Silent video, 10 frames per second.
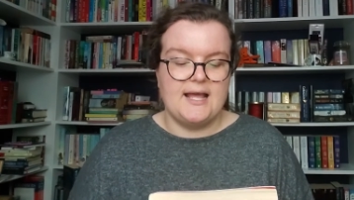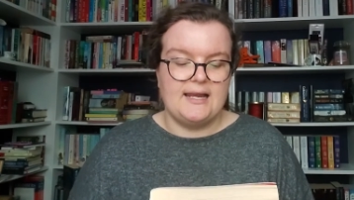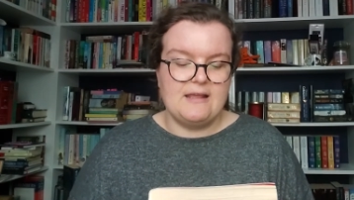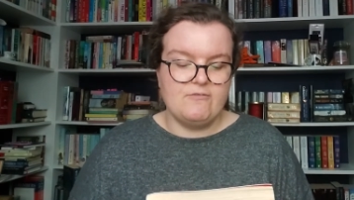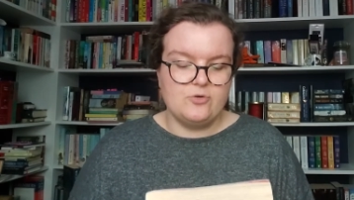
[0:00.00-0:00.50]

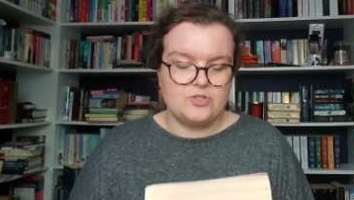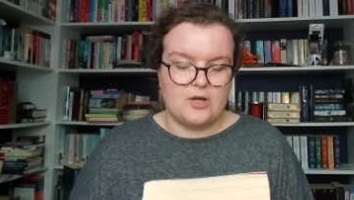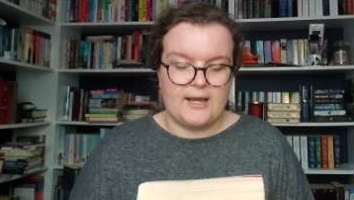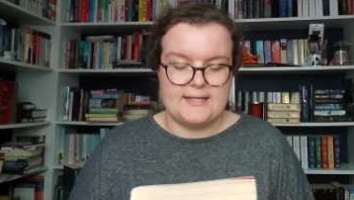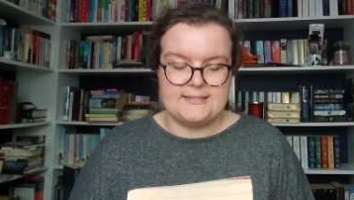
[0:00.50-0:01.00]
Live or
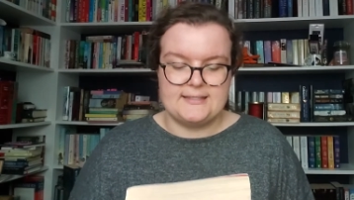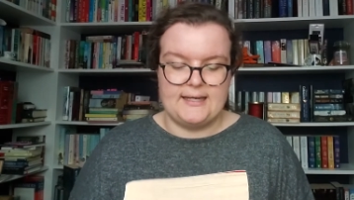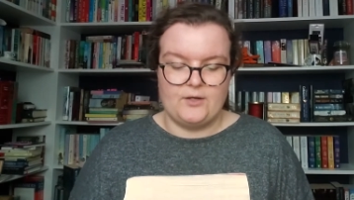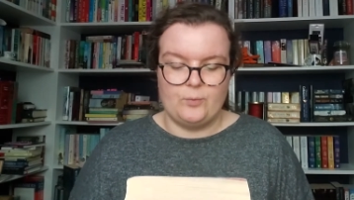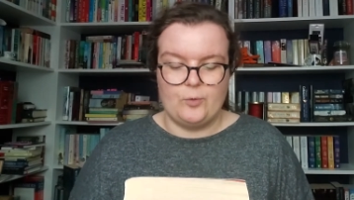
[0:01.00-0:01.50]
die,
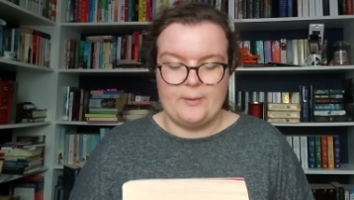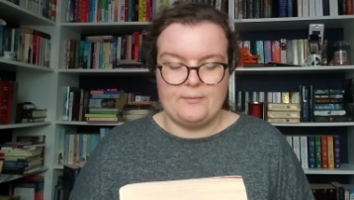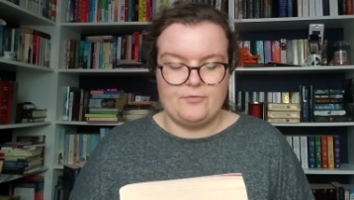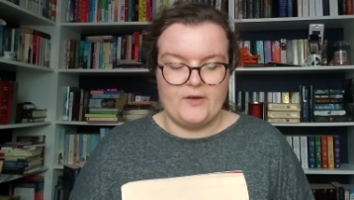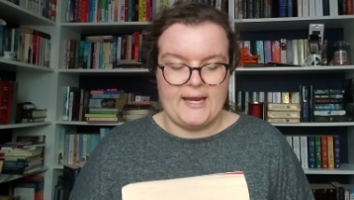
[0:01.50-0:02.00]
Celaena will be
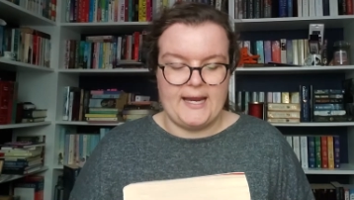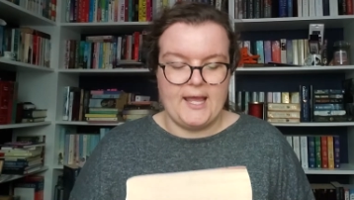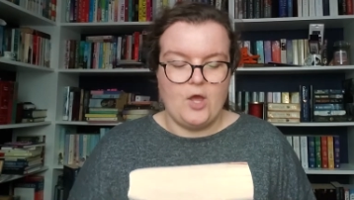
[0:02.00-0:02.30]
free.